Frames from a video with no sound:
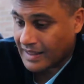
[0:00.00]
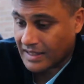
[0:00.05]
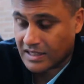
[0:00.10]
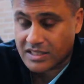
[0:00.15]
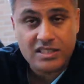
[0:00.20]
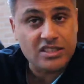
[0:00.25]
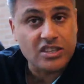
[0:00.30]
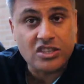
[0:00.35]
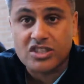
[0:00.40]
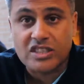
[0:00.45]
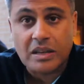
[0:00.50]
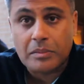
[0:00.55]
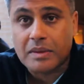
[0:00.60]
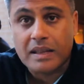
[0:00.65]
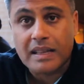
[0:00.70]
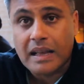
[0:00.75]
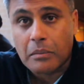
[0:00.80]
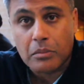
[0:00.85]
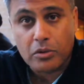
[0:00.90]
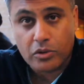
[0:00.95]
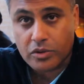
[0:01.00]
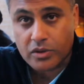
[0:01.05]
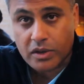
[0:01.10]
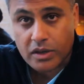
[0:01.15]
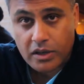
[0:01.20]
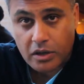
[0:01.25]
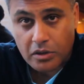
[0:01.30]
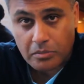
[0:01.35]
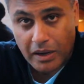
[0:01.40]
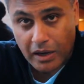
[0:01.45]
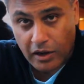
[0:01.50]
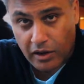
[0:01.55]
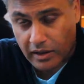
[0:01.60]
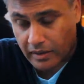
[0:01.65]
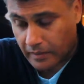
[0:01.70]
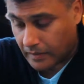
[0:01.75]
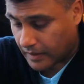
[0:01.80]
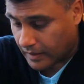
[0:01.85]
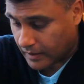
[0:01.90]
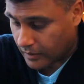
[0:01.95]
It's just something I'm learning on my
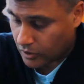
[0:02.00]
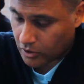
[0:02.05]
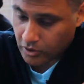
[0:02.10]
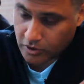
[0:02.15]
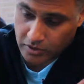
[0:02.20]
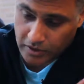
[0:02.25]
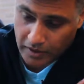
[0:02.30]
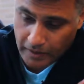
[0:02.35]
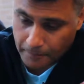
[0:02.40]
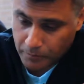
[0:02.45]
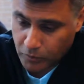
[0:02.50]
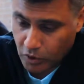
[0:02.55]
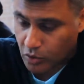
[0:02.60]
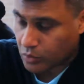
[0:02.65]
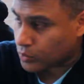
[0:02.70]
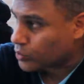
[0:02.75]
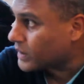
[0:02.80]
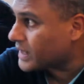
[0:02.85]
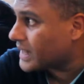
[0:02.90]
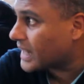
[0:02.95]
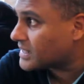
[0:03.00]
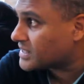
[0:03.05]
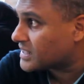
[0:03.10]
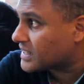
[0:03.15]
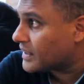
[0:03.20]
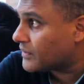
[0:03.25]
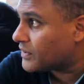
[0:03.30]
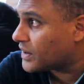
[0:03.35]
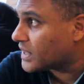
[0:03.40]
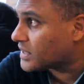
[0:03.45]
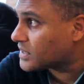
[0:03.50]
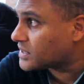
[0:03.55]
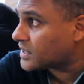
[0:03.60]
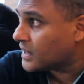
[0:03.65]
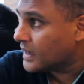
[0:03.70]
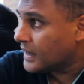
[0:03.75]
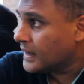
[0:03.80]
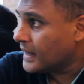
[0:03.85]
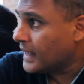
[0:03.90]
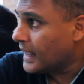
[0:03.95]
uh, on um, on weekends and evenings,
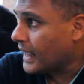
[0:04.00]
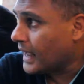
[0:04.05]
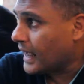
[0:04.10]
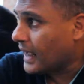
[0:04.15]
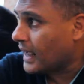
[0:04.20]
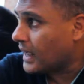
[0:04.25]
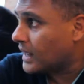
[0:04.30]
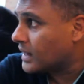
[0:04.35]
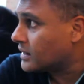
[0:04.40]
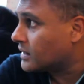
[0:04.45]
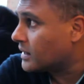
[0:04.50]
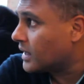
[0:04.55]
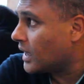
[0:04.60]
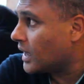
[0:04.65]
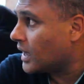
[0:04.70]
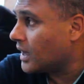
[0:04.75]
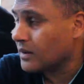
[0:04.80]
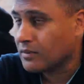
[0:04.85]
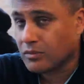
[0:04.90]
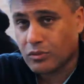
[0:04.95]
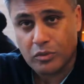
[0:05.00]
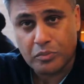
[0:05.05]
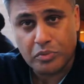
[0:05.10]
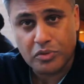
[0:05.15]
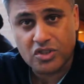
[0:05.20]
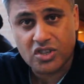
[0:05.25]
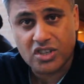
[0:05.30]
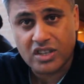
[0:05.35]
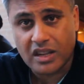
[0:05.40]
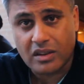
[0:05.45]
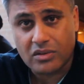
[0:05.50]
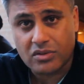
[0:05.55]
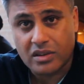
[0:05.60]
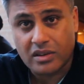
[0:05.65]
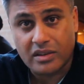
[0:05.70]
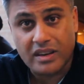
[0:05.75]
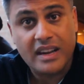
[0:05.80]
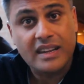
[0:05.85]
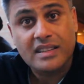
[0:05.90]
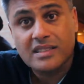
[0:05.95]
and uh, we're pushing it out
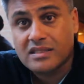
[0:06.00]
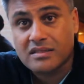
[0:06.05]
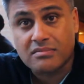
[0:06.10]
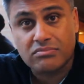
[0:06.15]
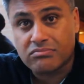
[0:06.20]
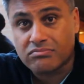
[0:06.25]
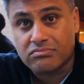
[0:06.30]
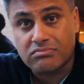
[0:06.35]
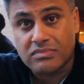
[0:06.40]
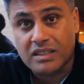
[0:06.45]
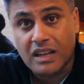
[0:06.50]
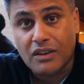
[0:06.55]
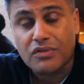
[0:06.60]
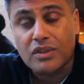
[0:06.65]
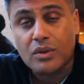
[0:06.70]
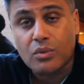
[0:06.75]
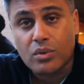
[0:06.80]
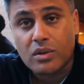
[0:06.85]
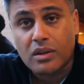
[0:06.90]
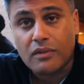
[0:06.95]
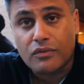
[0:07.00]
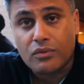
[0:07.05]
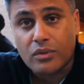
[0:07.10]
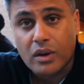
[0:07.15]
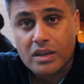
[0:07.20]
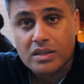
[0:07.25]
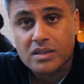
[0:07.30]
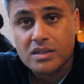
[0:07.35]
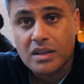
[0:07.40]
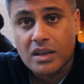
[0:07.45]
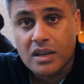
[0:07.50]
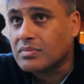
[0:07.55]
there, and it's definitely working for us.